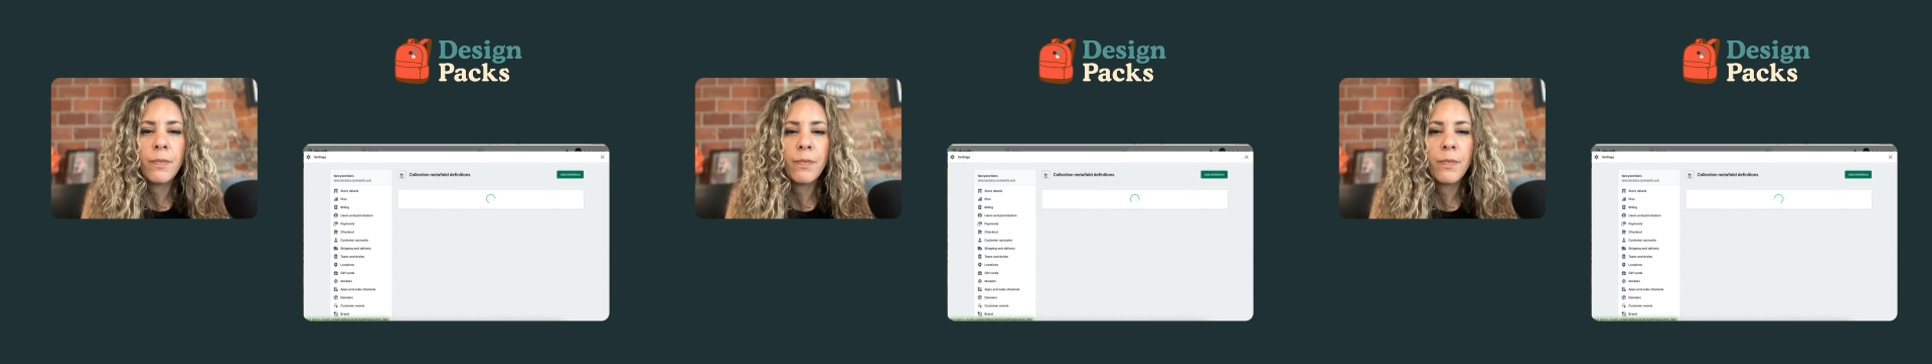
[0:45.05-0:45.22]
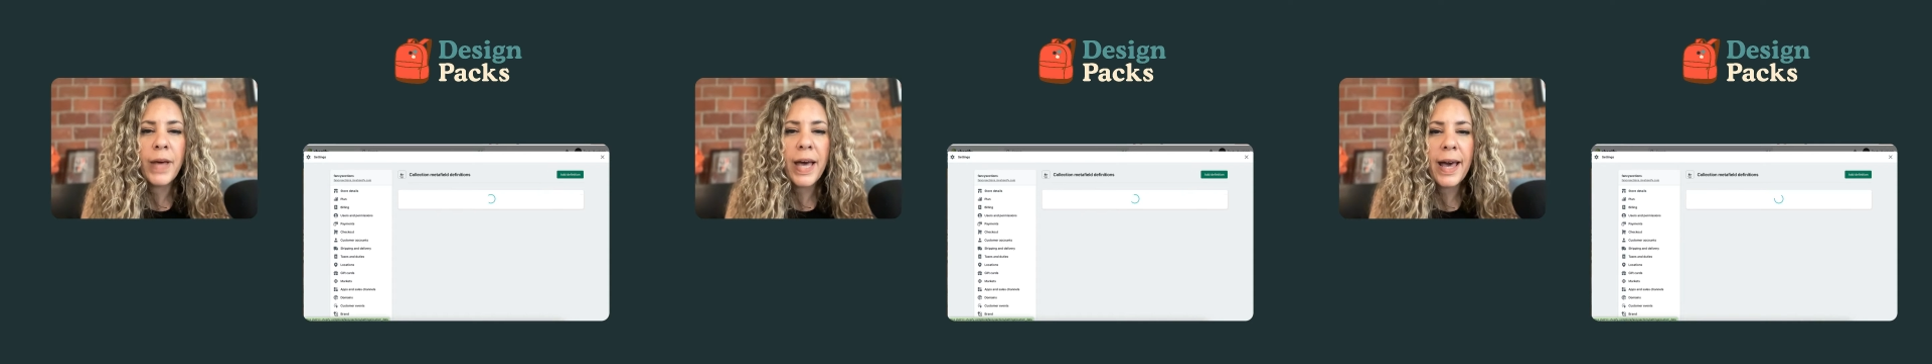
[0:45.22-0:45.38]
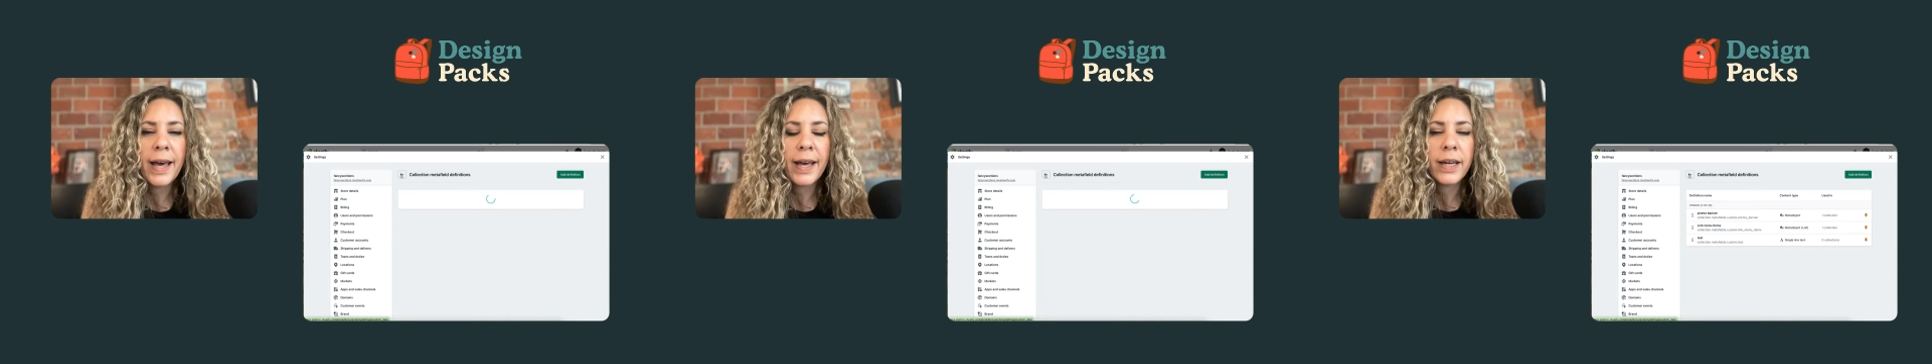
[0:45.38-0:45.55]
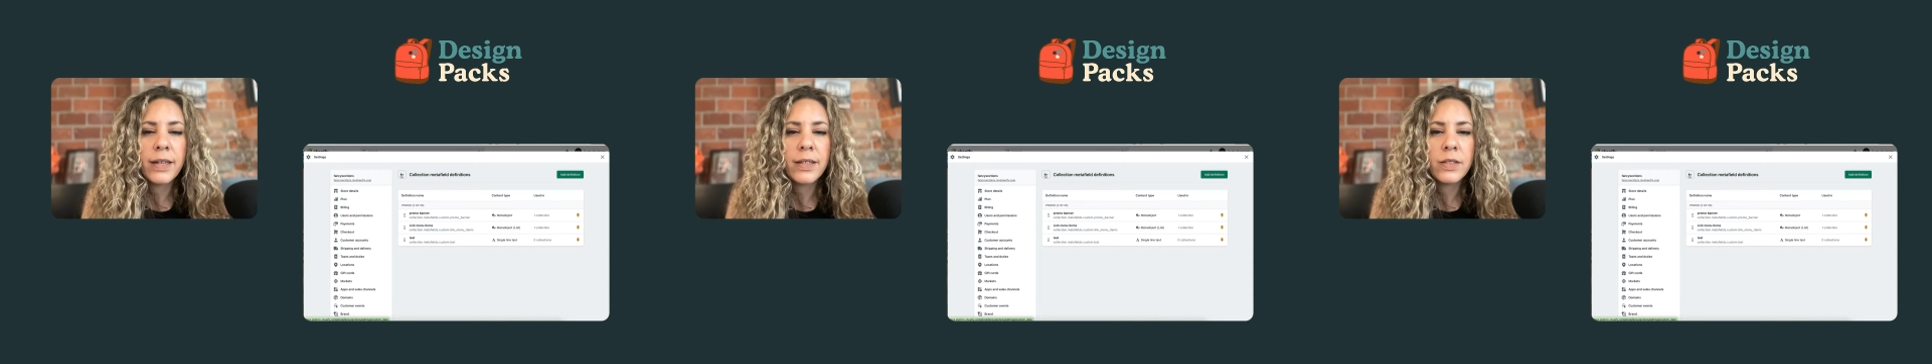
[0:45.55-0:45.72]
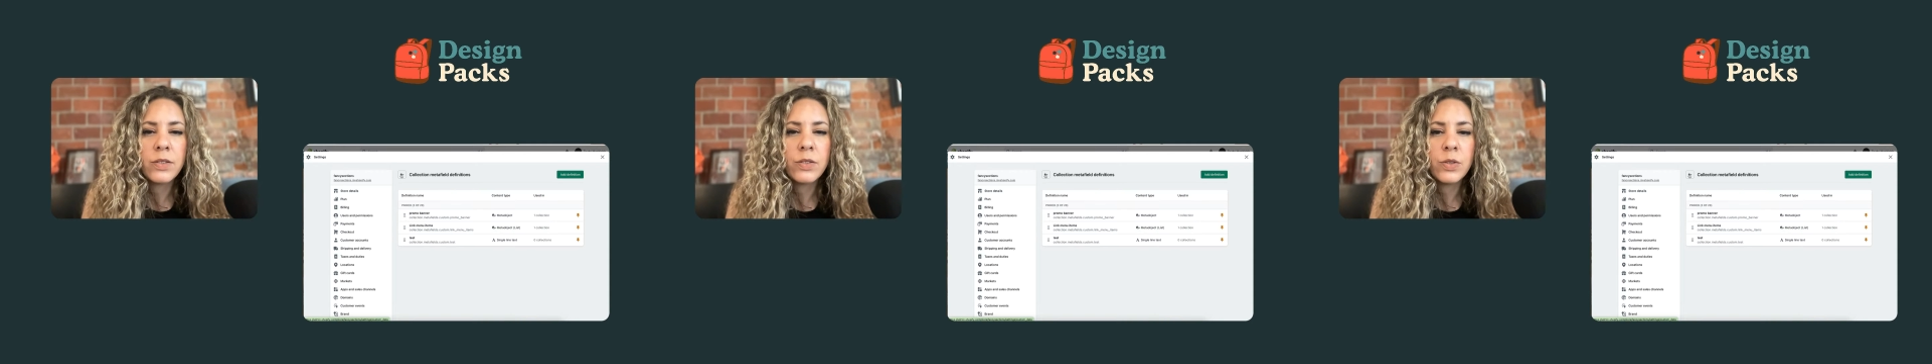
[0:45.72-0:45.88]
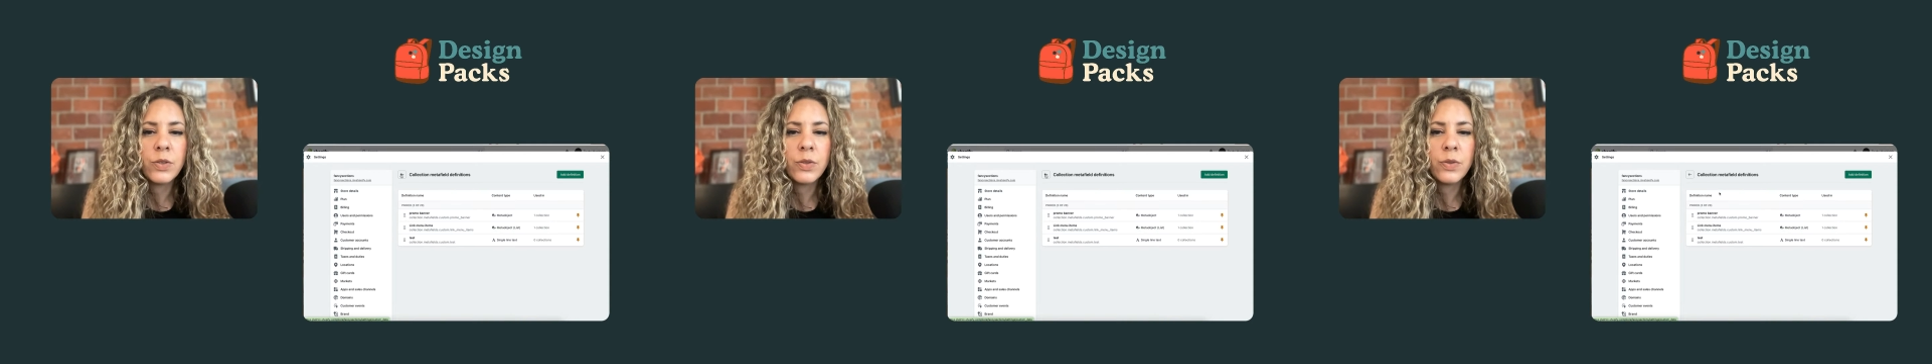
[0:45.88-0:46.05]
back
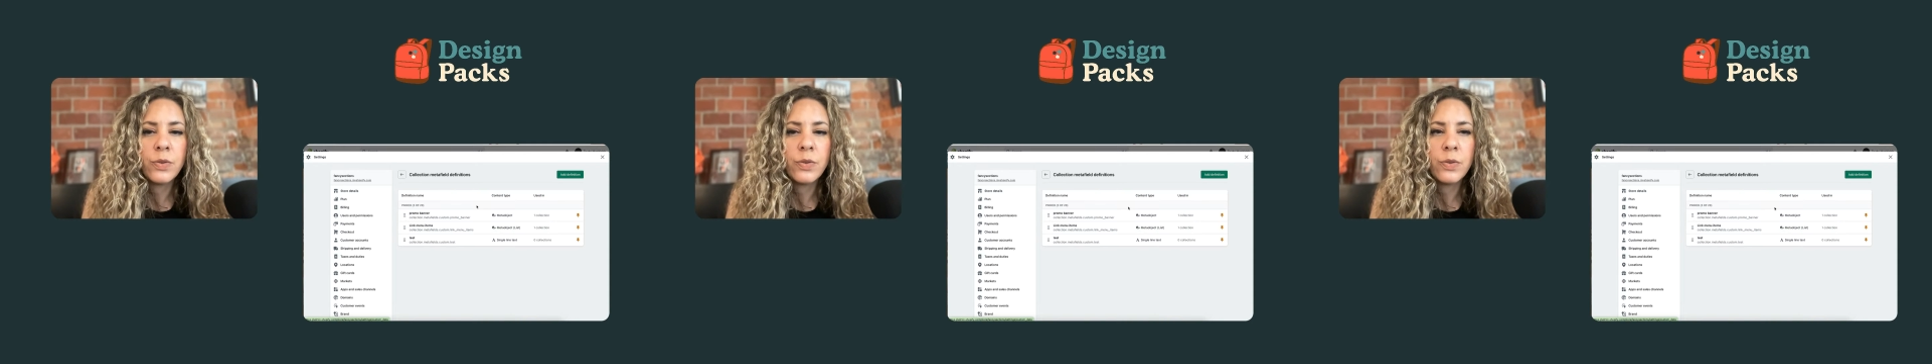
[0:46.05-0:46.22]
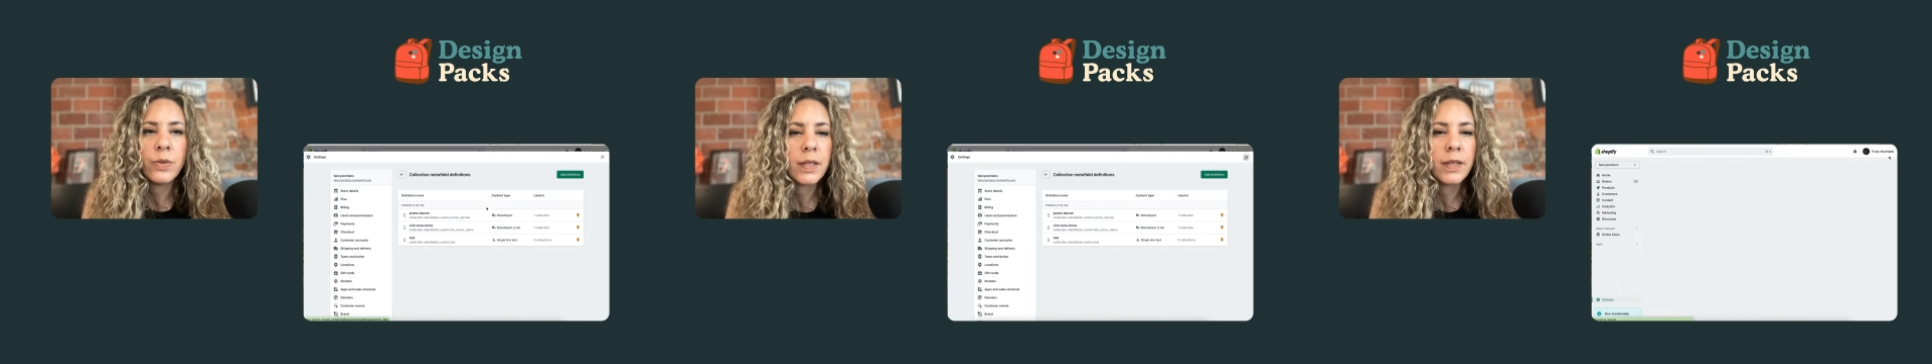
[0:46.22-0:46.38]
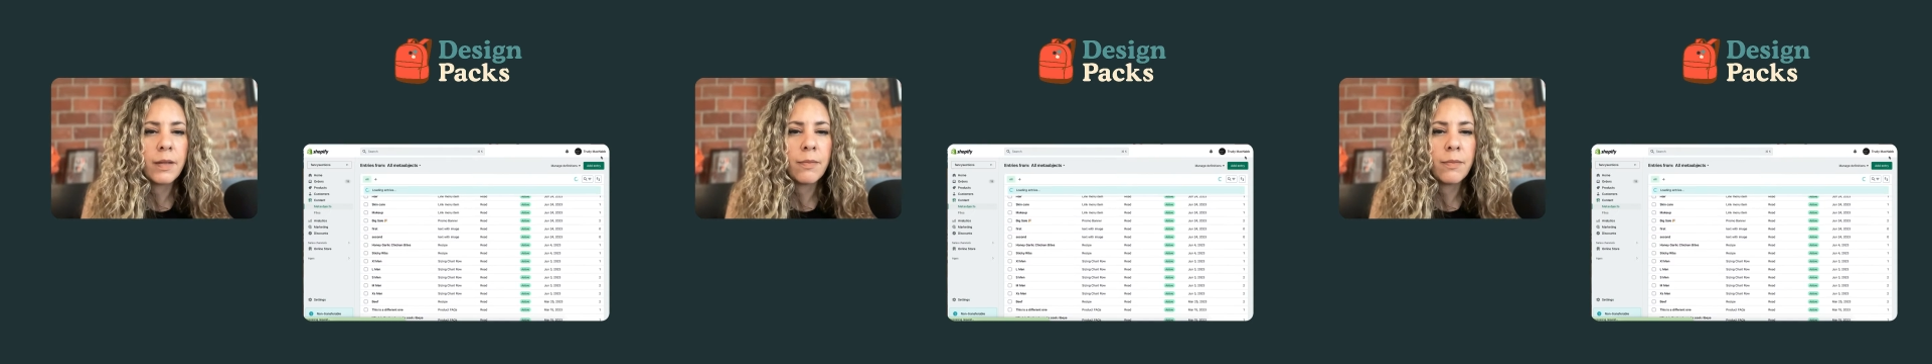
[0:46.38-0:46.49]
to